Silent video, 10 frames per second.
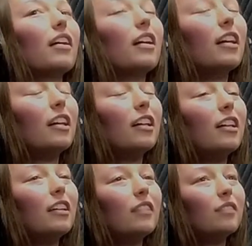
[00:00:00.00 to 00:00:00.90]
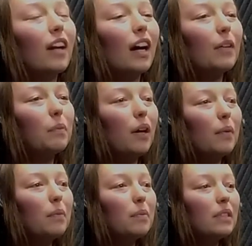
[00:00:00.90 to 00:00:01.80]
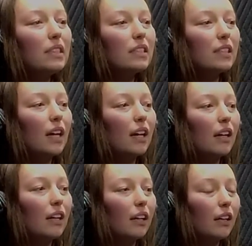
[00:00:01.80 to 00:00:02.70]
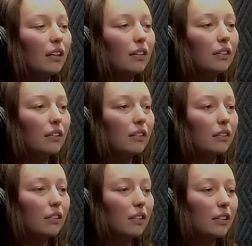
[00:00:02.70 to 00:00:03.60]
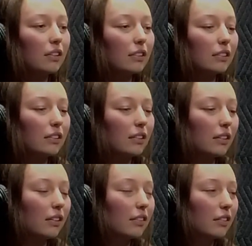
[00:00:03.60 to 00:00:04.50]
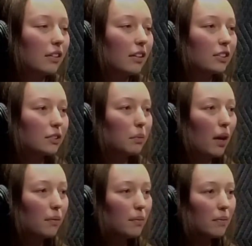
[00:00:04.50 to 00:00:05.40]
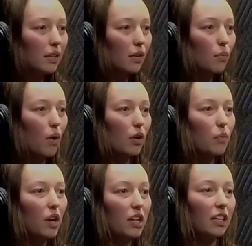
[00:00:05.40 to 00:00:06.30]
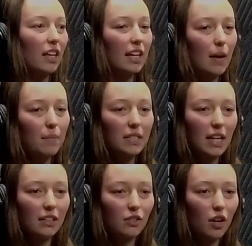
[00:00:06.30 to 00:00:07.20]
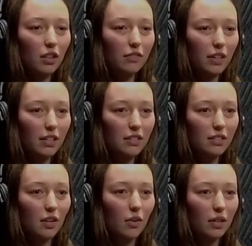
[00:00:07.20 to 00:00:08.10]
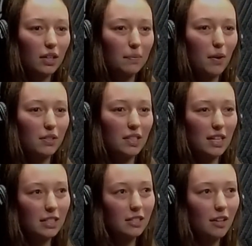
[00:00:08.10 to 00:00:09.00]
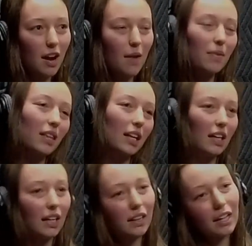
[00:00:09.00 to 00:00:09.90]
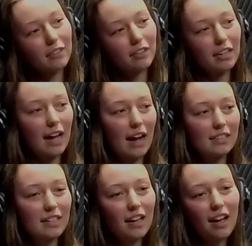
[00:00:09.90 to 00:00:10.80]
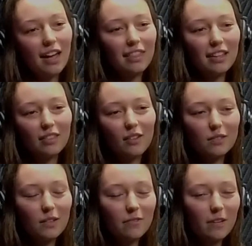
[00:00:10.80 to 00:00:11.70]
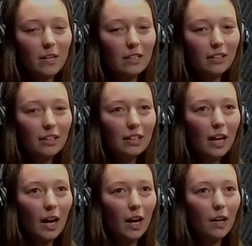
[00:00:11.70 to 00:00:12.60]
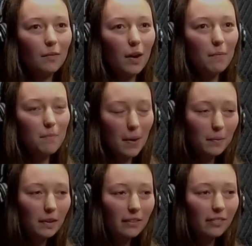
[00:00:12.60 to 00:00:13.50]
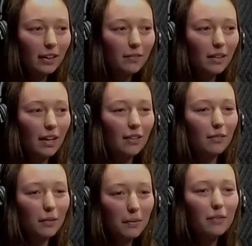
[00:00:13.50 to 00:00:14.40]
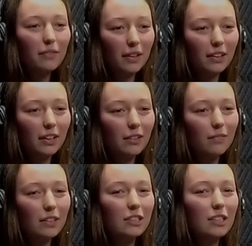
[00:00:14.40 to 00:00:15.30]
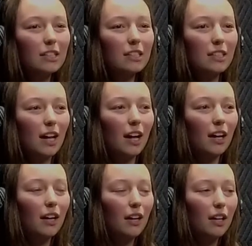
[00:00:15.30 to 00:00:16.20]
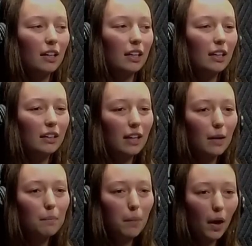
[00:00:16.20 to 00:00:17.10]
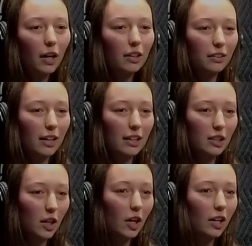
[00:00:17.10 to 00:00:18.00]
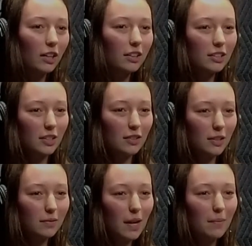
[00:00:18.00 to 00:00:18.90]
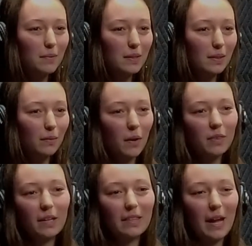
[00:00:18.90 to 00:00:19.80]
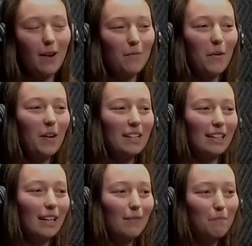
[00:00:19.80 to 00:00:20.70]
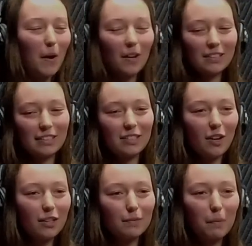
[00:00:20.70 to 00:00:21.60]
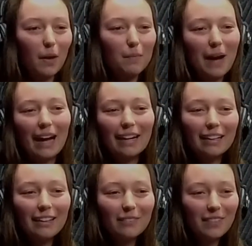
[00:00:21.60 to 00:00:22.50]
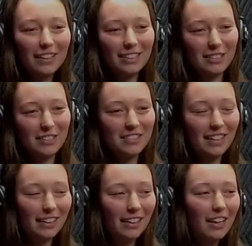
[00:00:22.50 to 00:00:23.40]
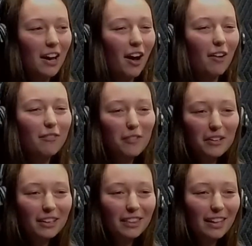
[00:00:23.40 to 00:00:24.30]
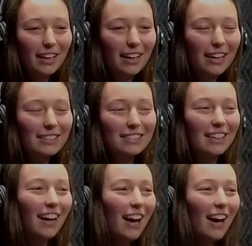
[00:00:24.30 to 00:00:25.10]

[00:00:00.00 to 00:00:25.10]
I'd probably say... Oh gosh, probably the one where he imitates all of us. So he posts the Instagram and then he reenacts it. I think those are fun. A memory of him that would be funny that you mentioned is that he can bark like a dog. So sometimes we're in the airport and he barks and dogs bark back at him, and it's just a funny thing because